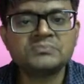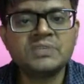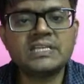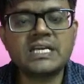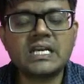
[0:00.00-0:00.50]

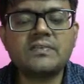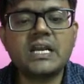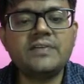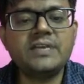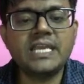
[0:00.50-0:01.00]
center of
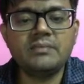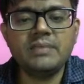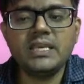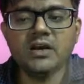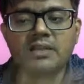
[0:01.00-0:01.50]
gravity can
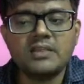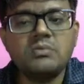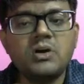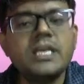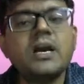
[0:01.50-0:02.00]
be on the
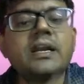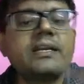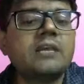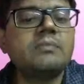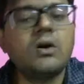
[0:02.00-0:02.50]
body or it
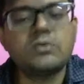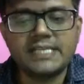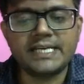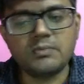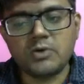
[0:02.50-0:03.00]
can be outside
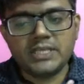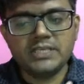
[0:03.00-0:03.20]
the body.